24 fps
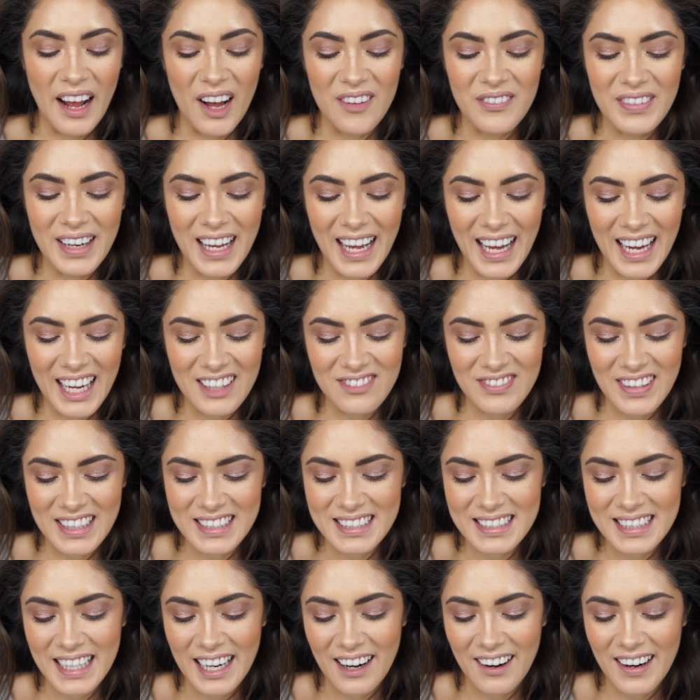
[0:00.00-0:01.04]
now I'm going to add
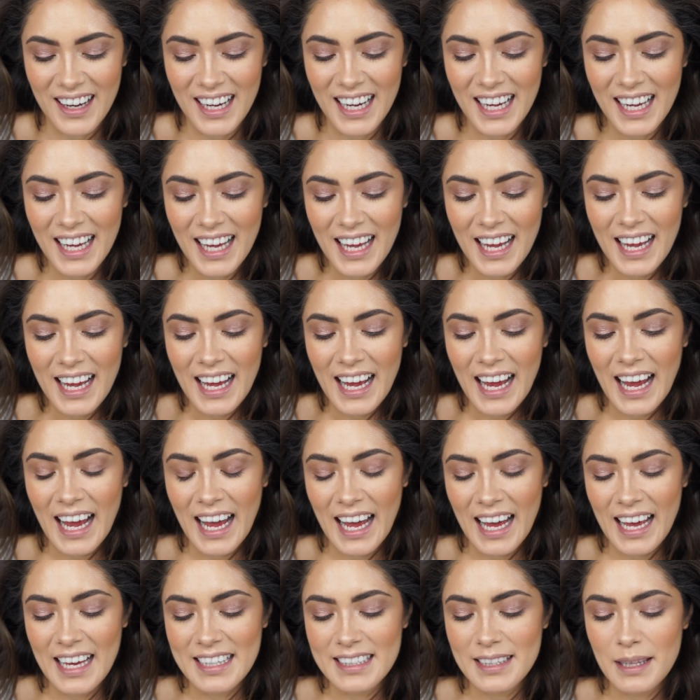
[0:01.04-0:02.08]
mascara.
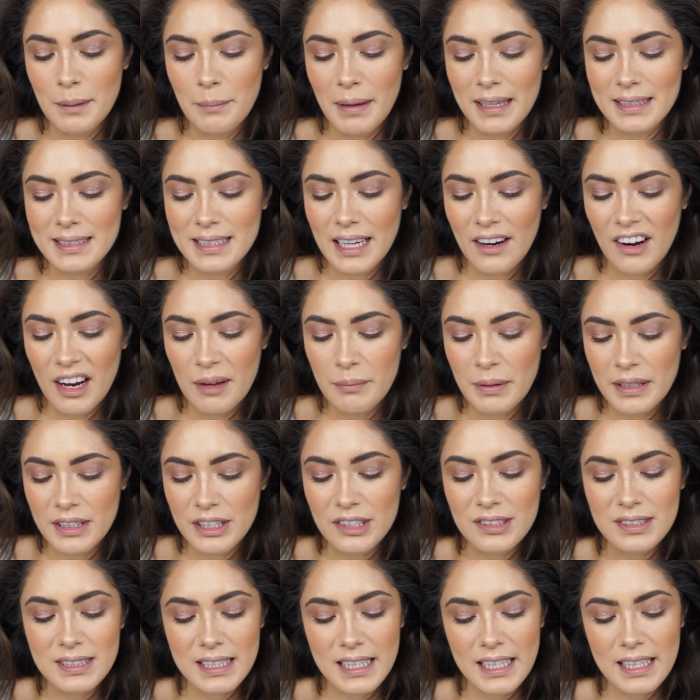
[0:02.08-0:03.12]
And the mascara I've
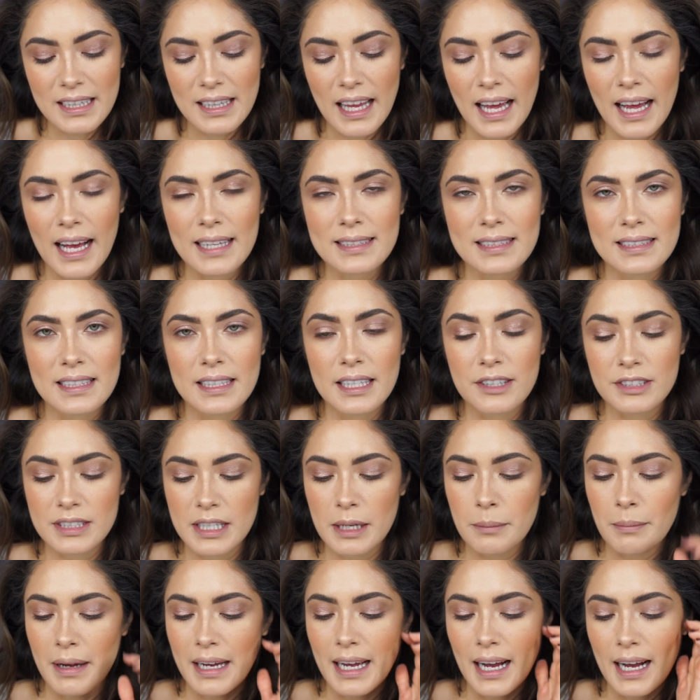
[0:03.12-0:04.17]
been using that hasn't
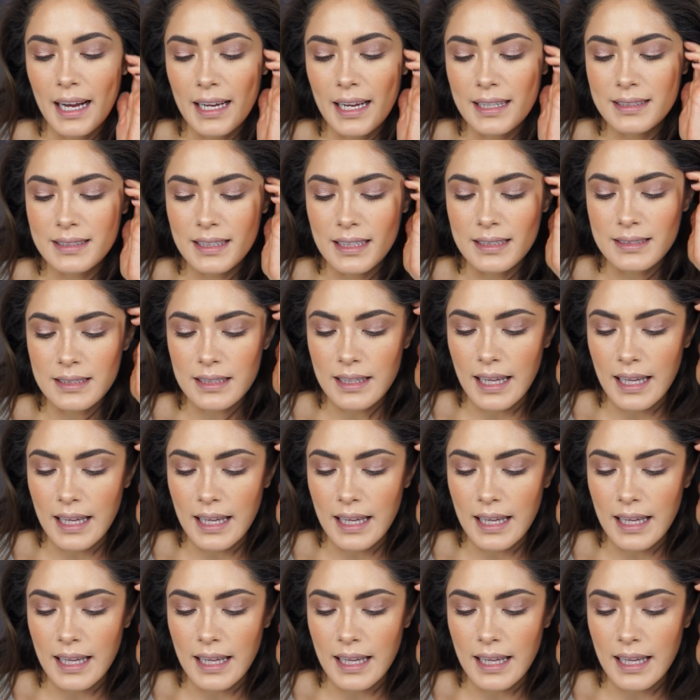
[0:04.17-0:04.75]
irritated my eyes is